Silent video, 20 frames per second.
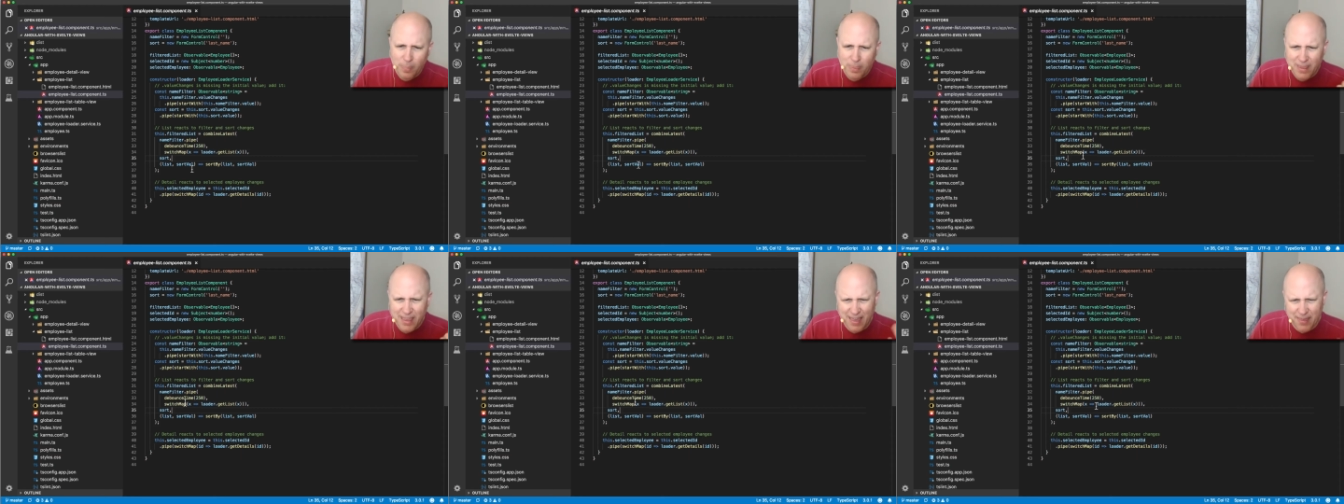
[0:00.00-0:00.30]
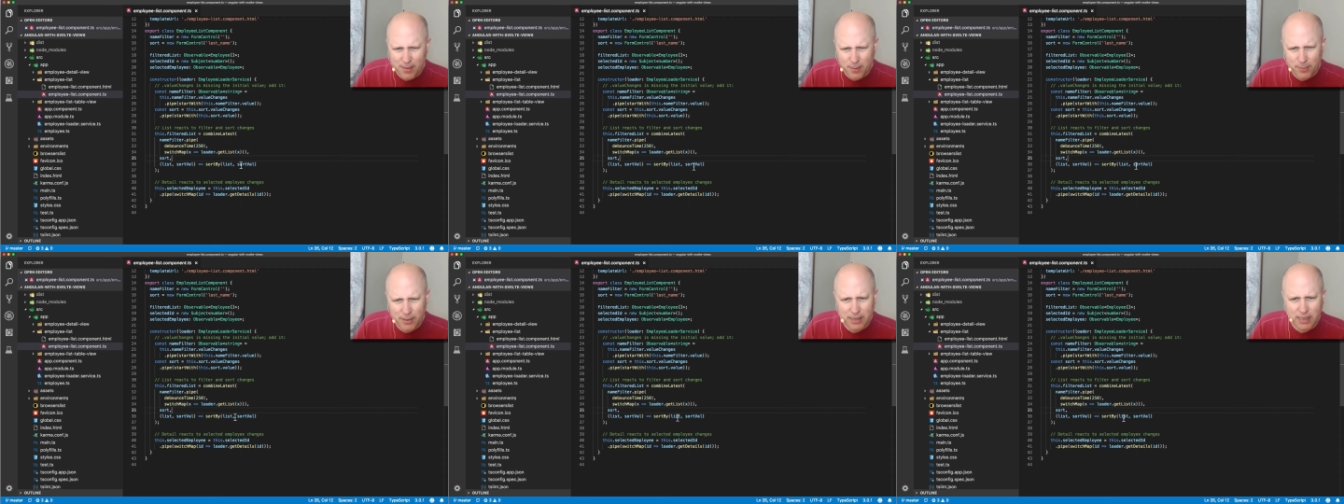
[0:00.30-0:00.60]
and
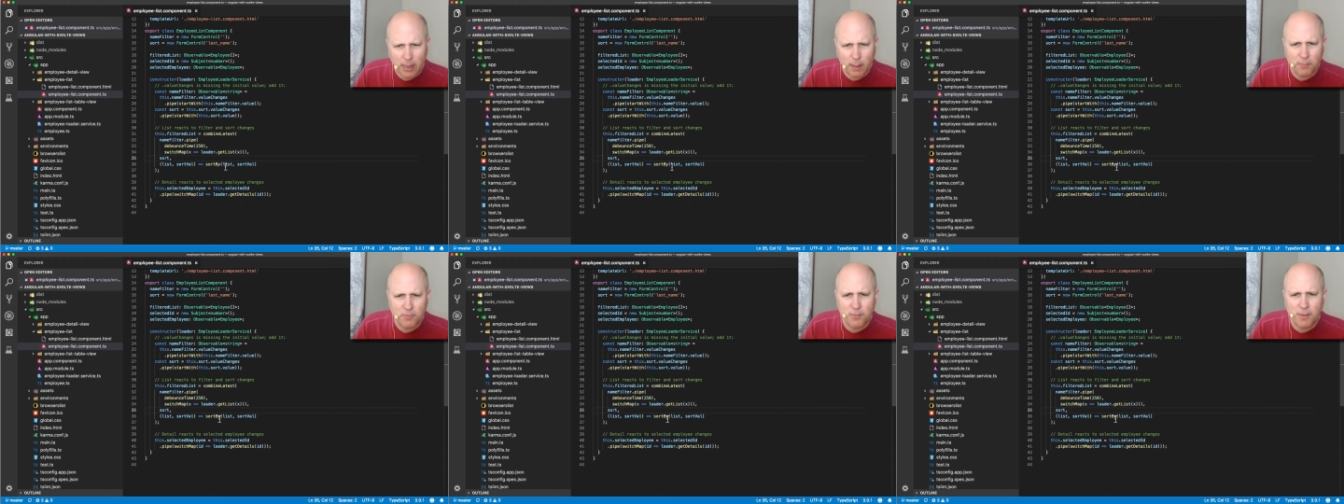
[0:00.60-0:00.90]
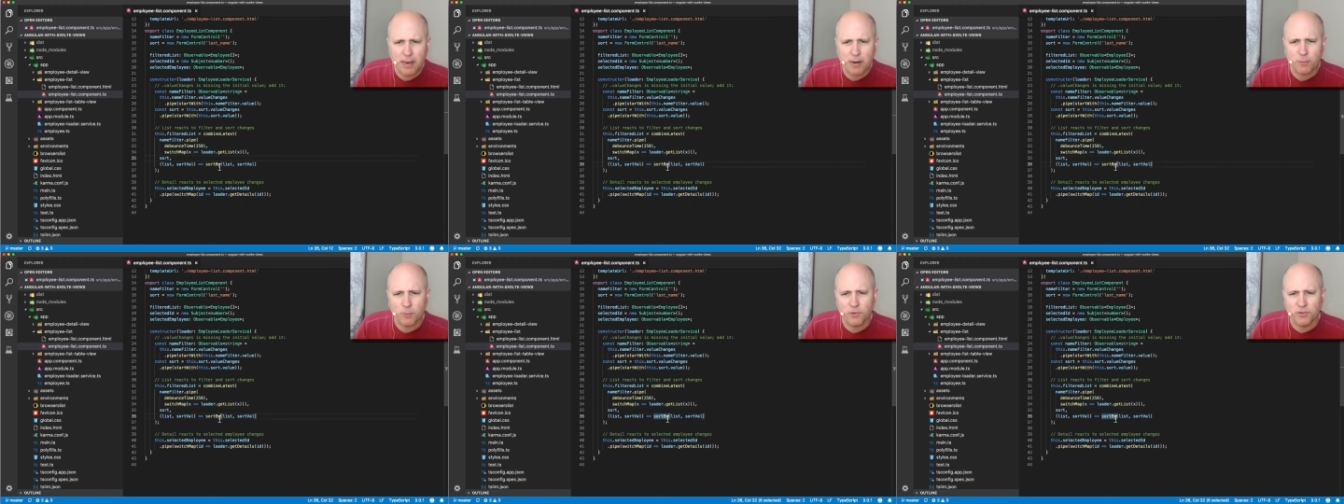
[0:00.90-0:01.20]
then when it comes
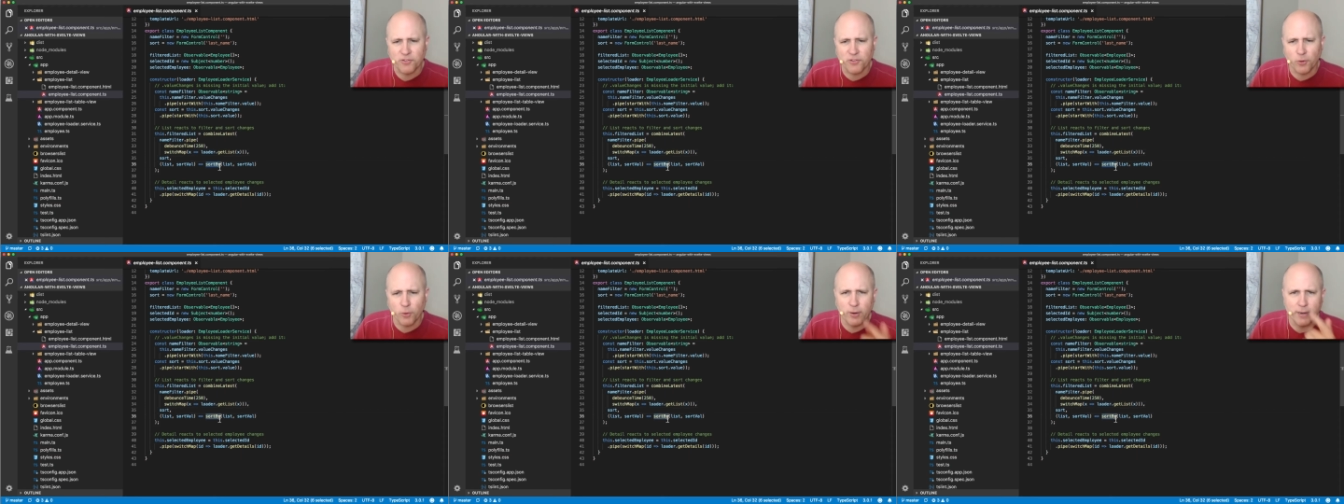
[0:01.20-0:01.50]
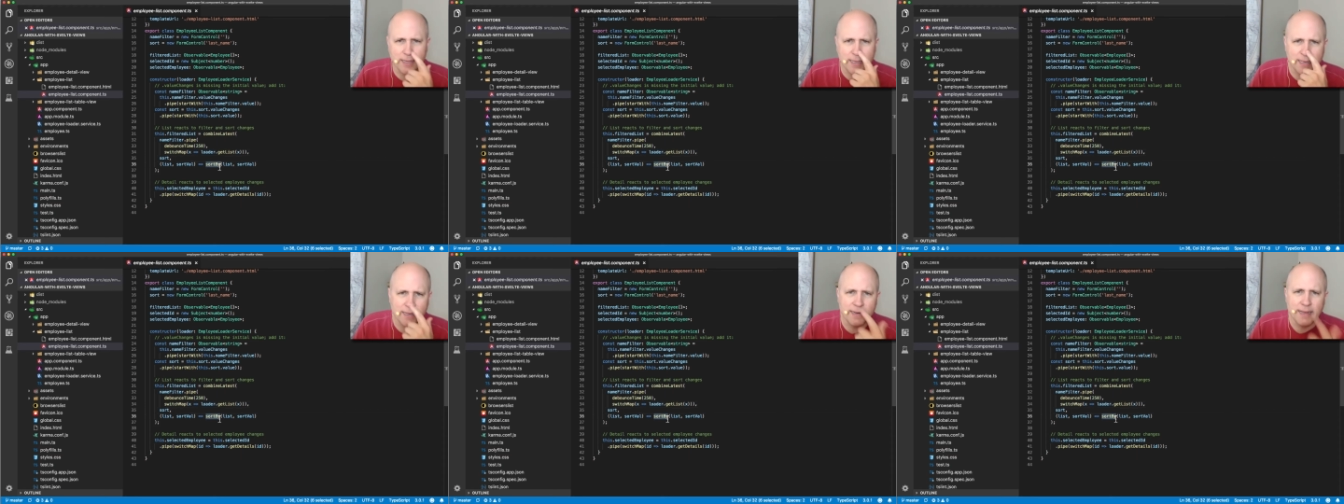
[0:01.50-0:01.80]
back, we're
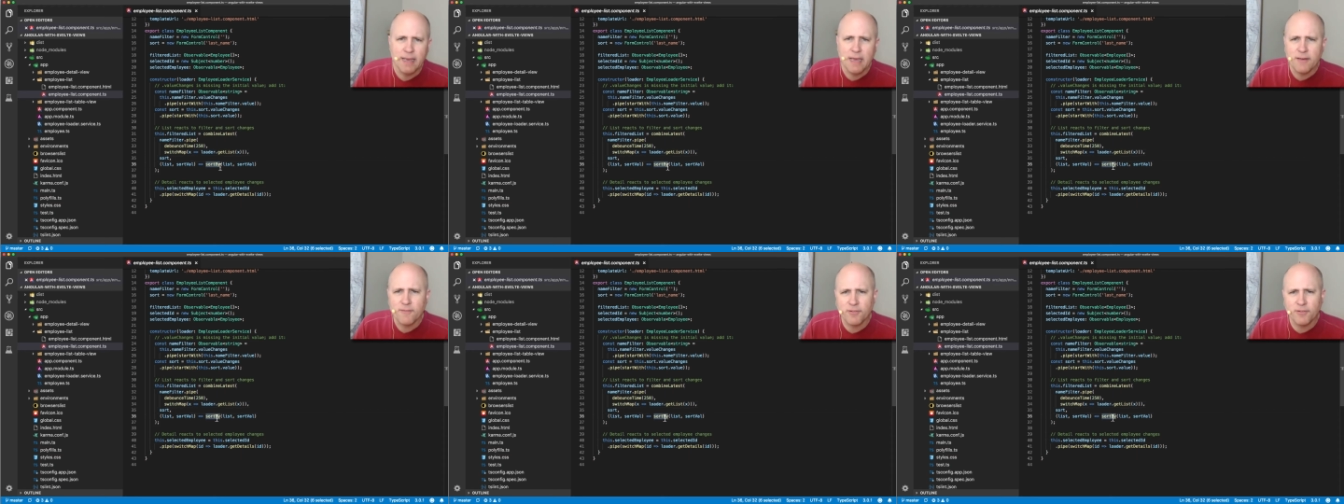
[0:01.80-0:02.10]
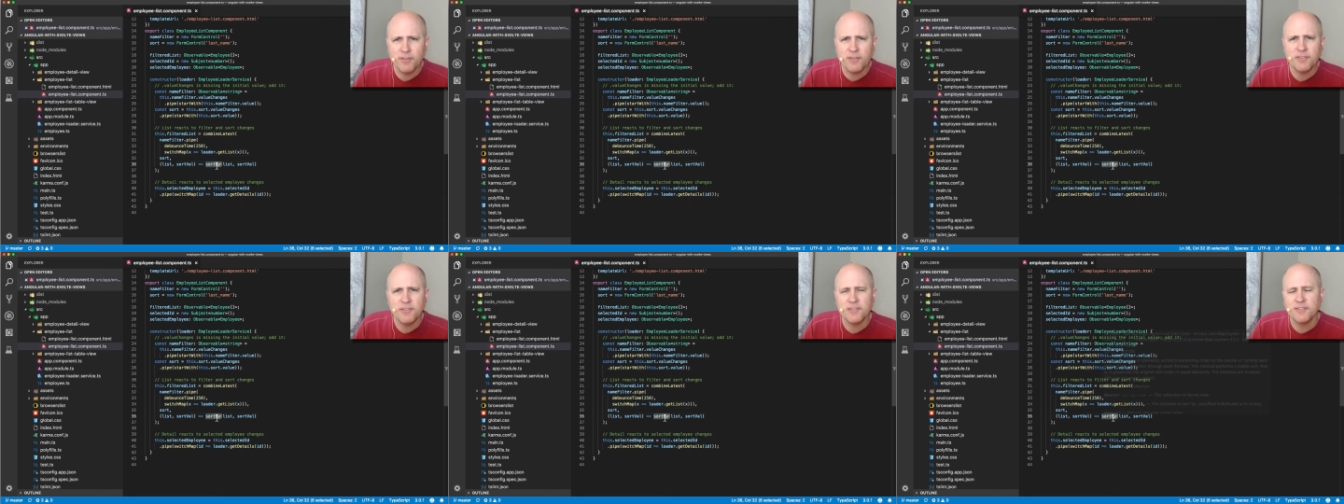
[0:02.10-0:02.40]
sorting it. For
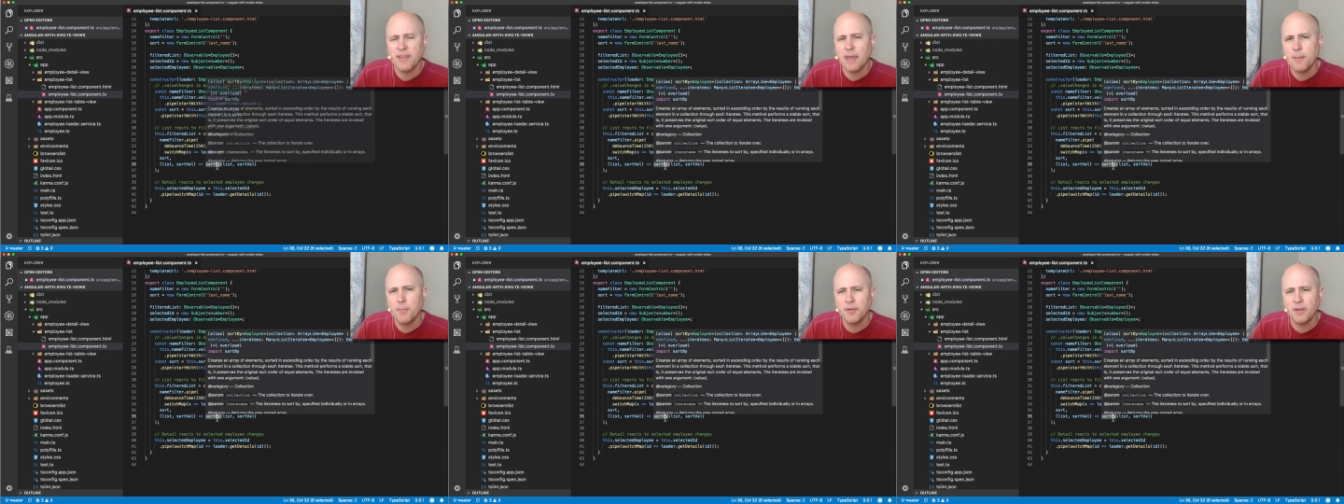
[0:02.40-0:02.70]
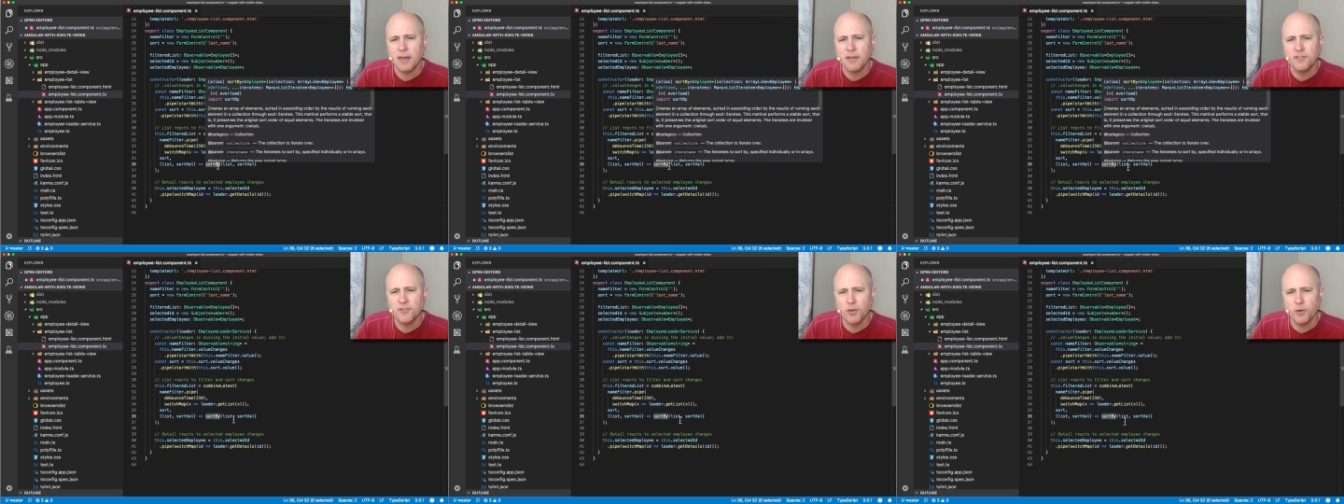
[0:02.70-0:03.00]
this example,
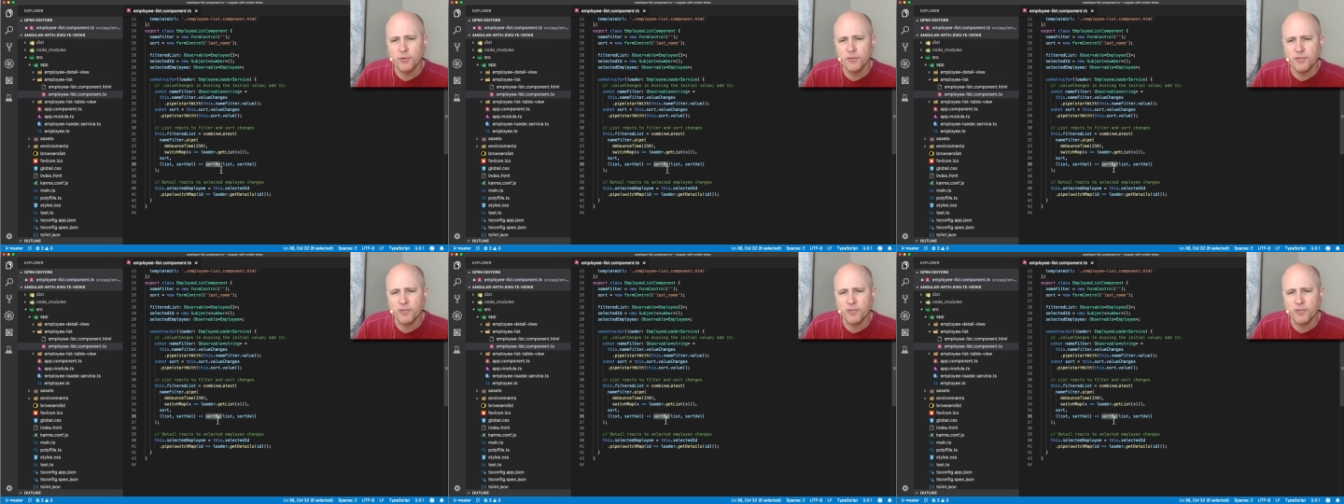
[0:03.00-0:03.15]
I chose